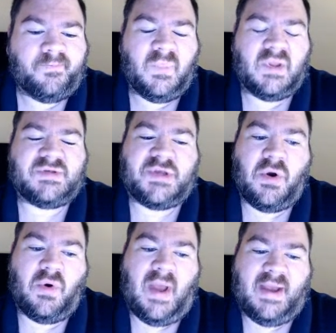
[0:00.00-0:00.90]

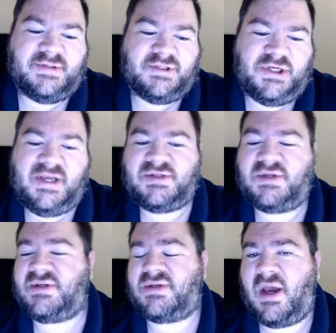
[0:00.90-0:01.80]
So as
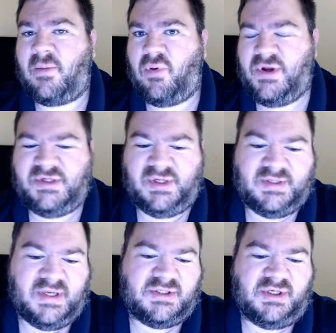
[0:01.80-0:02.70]
Jesus is out preaching and
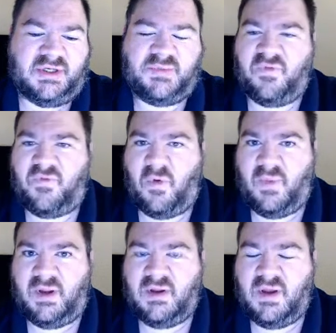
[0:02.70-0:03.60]
teaching, he's
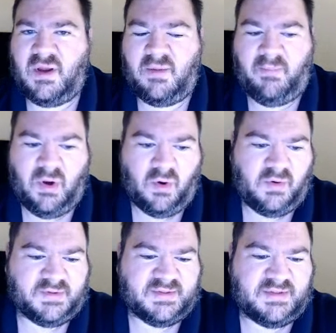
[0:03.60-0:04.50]
performing
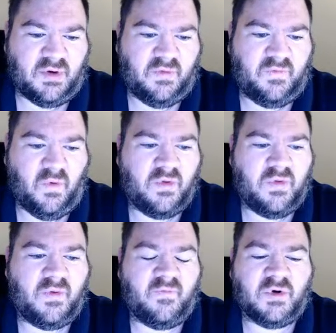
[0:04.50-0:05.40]
miracles and so
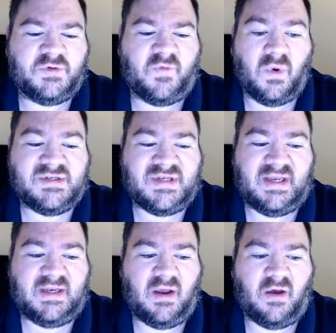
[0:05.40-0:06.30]
forth. Verse
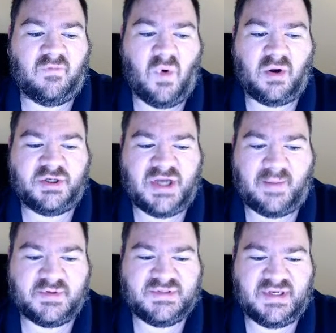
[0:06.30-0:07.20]
14 of Mark
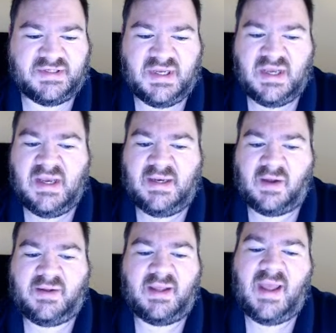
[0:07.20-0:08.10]
chapter 6.
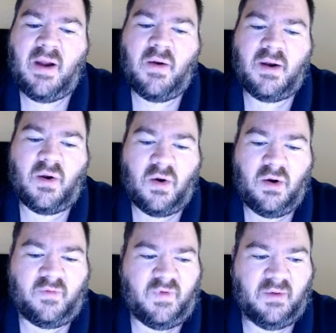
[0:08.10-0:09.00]
"Now King Herod
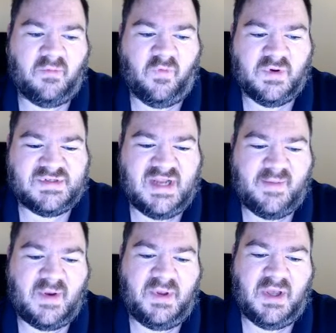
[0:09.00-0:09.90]
heard of him, for his
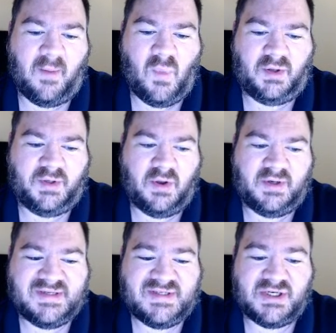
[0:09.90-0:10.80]
name had become well known,
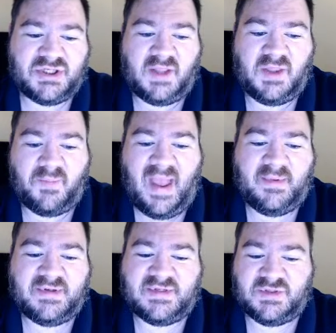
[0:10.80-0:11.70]
and he said, 'John the
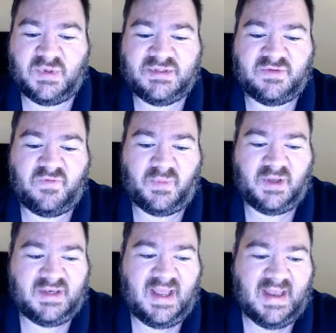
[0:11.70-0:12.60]
Baptist is risen from the
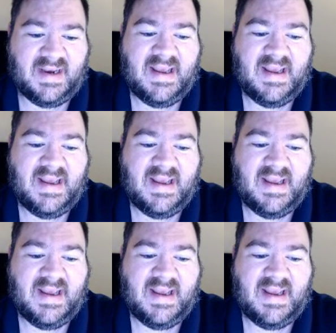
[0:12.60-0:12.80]
dead,